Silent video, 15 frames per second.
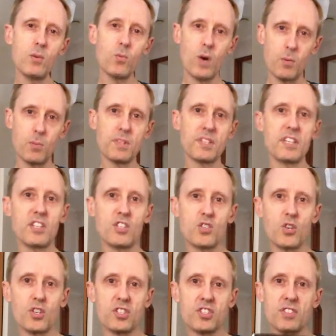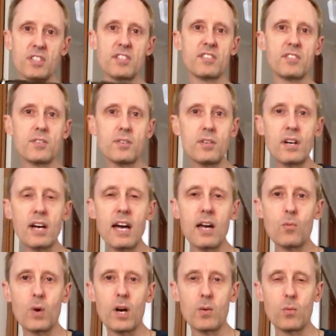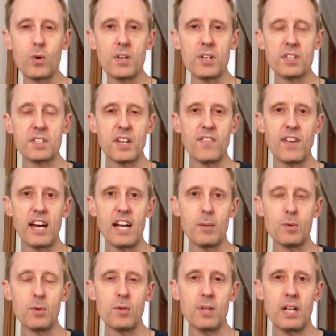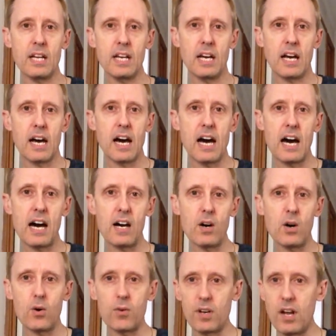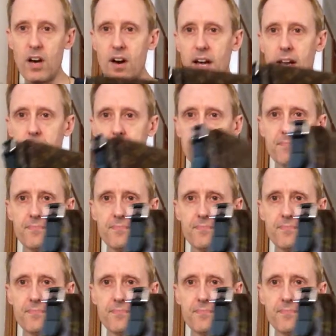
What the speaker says: One was in the George Street store and one was available online.